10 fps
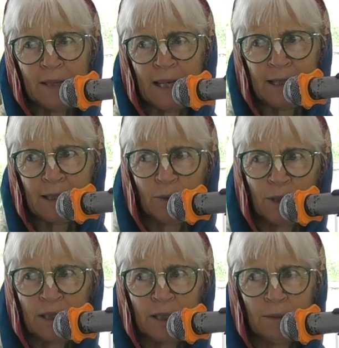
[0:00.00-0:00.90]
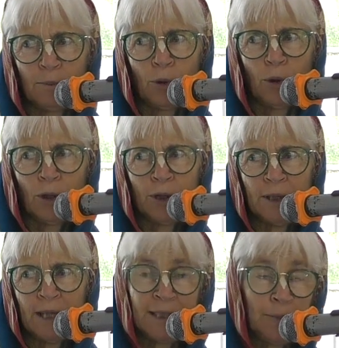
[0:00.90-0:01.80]
Das was
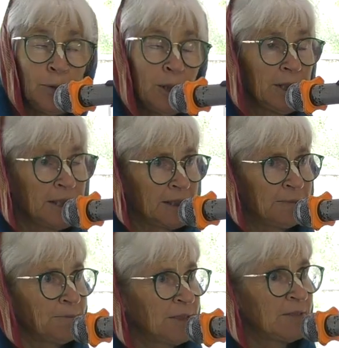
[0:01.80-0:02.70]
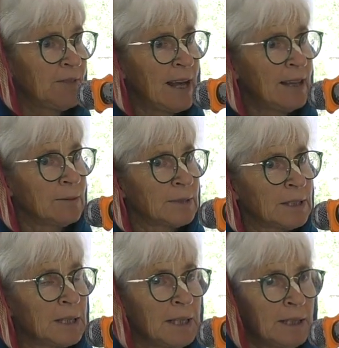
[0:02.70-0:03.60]
born as a prince. His father was
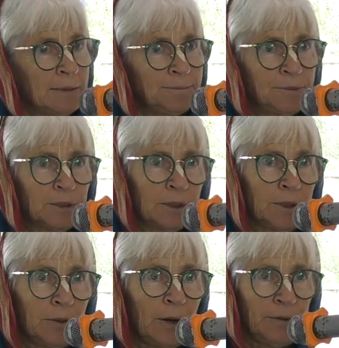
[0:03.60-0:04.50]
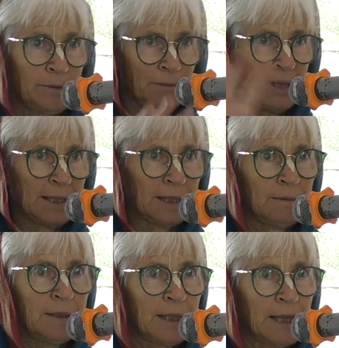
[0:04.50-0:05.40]
a king of that
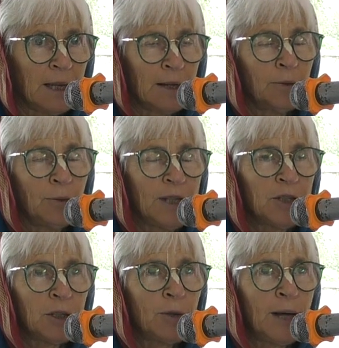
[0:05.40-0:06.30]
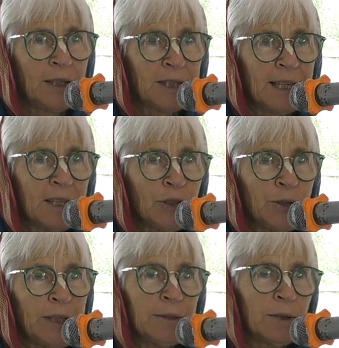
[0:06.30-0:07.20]
region around
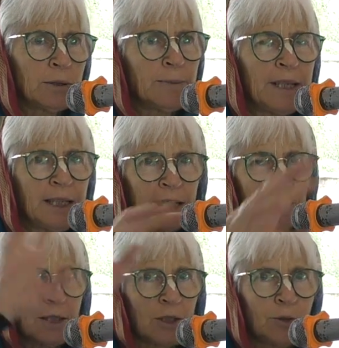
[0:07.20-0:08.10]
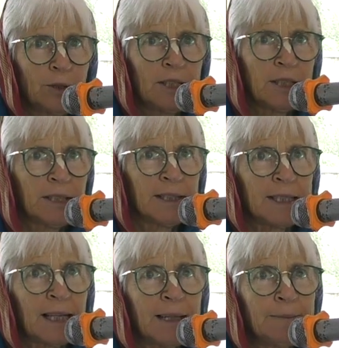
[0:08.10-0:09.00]
Kateri. There were many kings through India at the
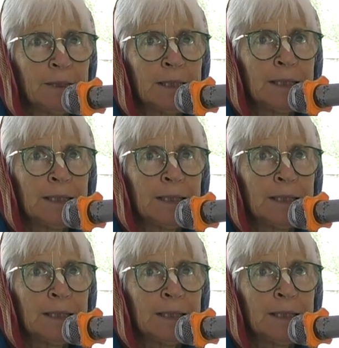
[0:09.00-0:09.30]
time.